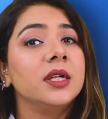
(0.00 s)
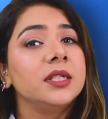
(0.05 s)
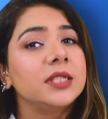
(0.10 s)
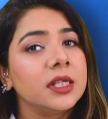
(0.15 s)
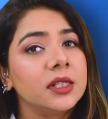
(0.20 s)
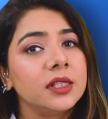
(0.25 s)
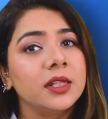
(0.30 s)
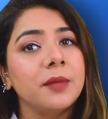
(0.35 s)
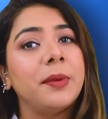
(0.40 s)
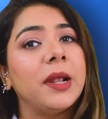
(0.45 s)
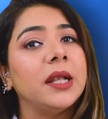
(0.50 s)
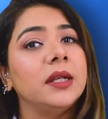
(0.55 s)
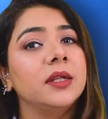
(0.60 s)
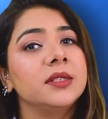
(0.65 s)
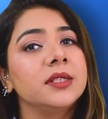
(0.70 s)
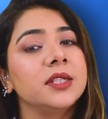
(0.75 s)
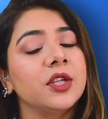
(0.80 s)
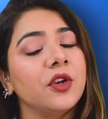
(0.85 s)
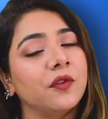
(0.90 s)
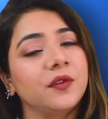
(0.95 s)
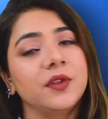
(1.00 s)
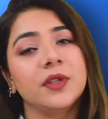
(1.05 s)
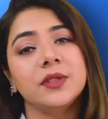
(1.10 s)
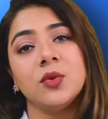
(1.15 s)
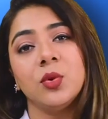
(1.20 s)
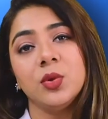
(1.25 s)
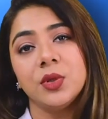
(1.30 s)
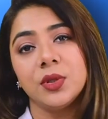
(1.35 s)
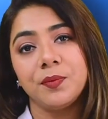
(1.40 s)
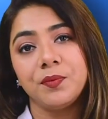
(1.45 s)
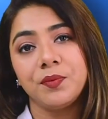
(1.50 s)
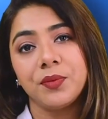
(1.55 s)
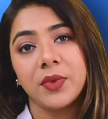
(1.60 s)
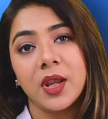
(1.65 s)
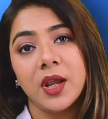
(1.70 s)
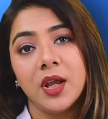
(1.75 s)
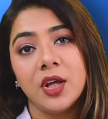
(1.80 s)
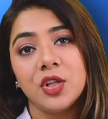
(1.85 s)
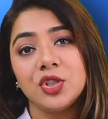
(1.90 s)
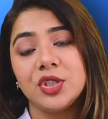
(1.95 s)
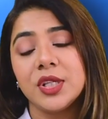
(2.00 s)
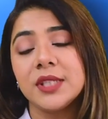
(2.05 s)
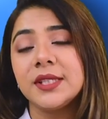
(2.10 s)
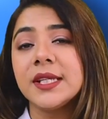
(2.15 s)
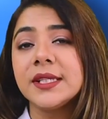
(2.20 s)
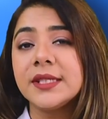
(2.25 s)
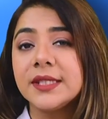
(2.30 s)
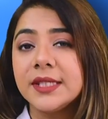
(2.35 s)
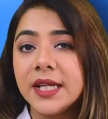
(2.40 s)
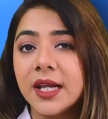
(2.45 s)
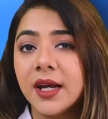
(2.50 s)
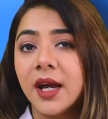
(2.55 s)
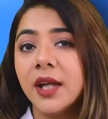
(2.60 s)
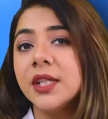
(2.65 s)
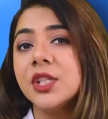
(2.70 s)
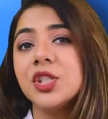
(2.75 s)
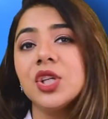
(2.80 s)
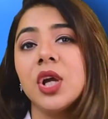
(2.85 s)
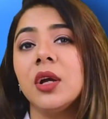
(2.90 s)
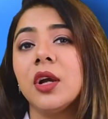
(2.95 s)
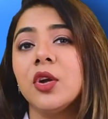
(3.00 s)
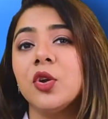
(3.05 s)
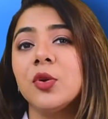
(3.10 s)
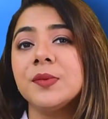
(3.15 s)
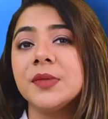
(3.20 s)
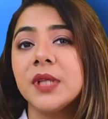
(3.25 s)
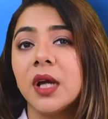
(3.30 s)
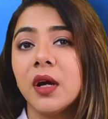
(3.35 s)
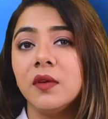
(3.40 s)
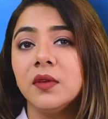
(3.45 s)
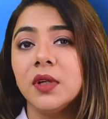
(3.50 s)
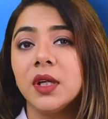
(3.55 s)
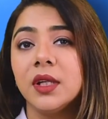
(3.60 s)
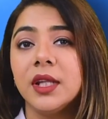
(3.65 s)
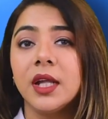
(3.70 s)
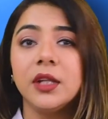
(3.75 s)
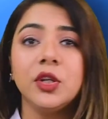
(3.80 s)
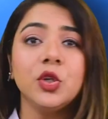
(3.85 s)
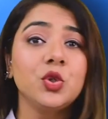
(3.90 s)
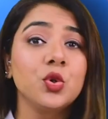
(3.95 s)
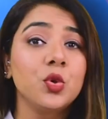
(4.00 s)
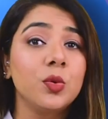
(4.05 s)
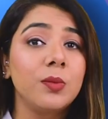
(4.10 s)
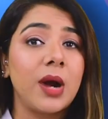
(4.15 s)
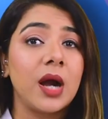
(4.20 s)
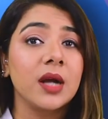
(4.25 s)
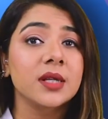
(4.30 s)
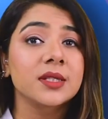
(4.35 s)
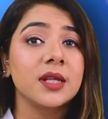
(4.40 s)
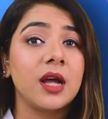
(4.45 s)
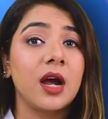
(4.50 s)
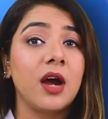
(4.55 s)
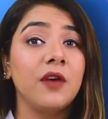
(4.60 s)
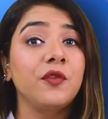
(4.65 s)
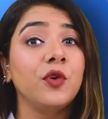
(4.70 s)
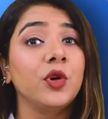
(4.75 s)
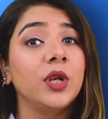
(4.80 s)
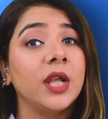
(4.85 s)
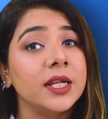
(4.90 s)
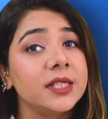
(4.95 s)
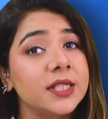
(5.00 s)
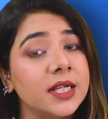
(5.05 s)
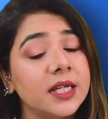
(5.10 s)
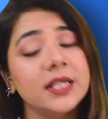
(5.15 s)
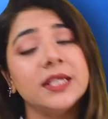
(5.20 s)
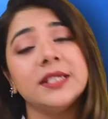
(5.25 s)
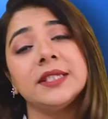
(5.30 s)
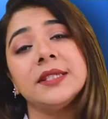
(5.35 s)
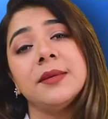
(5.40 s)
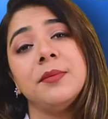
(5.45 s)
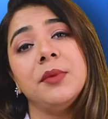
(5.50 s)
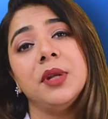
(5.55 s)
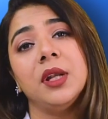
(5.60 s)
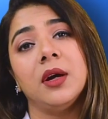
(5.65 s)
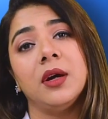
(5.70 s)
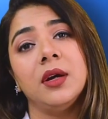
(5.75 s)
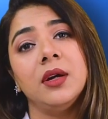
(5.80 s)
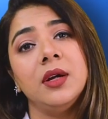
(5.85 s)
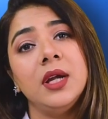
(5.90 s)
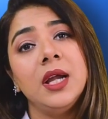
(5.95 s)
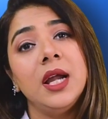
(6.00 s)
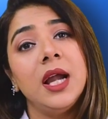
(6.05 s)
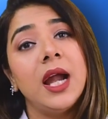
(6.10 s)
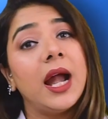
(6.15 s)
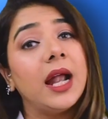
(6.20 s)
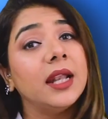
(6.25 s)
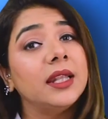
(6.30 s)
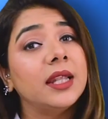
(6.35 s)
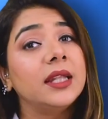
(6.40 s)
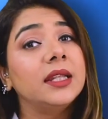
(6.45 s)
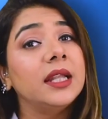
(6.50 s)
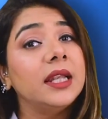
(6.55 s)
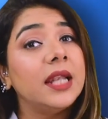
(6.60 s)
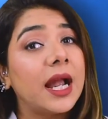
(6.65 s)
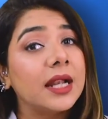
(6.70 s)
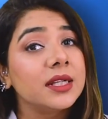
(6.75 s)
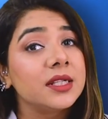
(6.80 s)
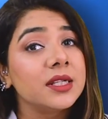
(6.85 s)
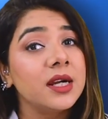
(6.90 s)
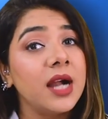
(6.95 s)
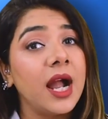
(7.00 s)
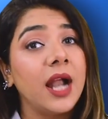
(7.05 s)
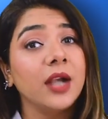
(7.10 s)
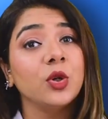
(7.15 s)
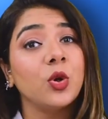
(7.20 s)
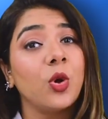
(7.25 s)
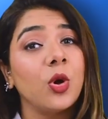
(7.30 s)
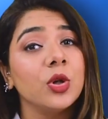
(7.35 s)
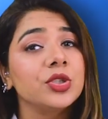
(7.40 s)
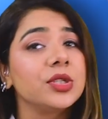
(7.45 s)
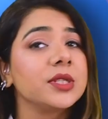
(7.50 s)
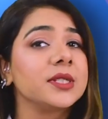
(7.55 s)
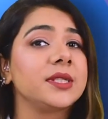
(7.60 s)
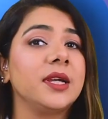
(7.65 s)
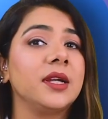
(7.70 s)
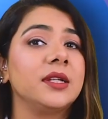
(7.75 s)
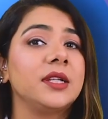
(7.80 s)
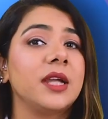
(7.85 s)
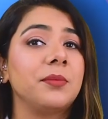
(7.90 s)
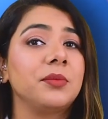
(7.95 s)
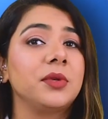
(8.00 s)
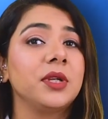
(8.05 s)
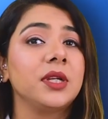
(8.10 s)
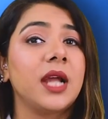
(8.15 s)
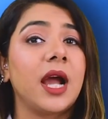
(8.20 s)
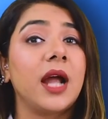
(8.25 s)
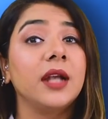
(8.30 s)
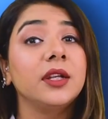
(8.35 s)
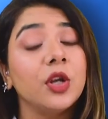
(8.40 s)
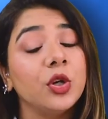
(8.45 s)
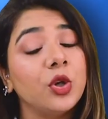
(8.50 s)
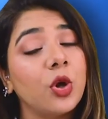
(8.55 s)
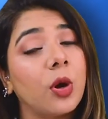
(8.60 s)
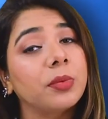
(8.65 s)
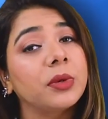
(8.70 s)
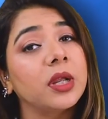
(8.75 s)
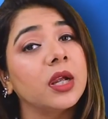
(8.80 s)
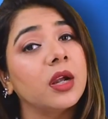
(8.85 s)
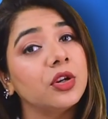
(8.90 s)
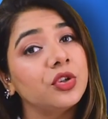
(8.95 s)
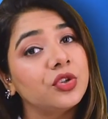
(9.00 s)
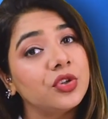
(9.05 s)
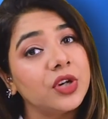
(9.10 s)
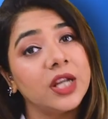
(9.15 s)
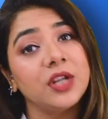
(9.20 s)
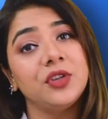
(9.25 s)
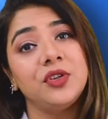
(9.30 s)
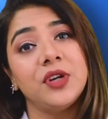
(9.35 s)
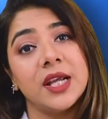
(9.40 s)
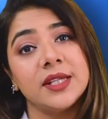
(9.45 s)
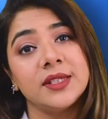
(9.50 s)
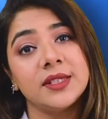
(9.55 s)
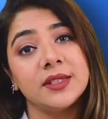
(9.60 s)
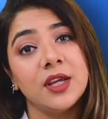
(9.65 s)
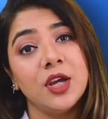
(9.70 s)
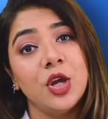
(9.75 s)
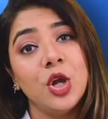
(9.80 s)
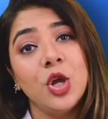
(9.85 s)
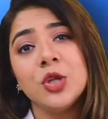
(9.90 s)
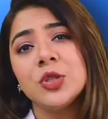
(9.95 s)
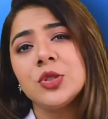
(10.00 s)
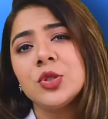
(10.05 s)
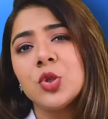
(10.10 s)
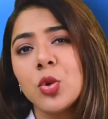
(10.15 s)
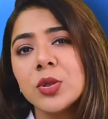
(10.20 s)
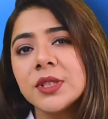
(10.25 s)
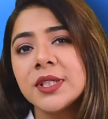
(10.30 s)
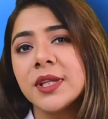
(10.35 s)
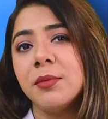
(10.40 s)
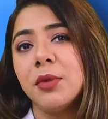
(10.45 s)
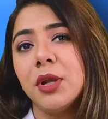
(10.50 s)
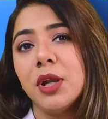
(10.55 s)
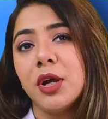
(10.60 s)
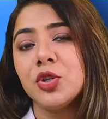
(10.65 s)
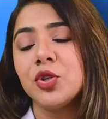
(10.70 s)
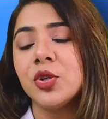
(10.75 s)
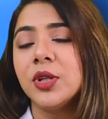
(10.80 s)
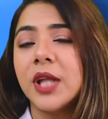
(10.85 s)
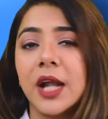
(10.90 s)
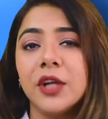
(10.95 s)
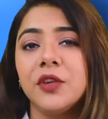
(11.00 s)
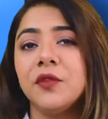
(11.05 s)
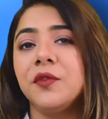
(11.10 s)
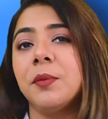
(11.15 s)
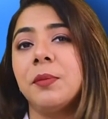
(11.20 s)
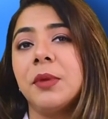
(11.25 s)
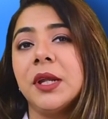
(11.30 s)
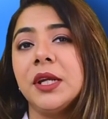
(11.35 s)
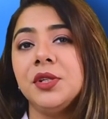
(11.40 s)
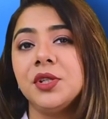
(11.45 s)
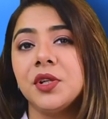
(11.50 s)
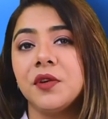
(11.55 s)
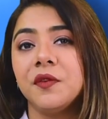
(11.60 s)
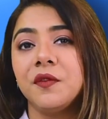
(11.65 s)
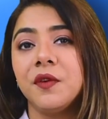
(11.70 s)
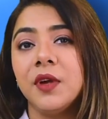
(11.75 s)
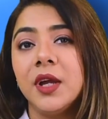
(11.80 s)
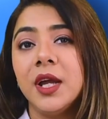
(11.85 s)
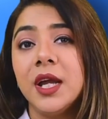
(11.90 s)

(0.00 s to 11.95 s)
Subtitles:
till the pendency of the suit. Justice C. Hari Shankar observed that the two marks are phonetically similar and that the latter had consciously attempted at adopting a trade dress so similar to that of the plaintiff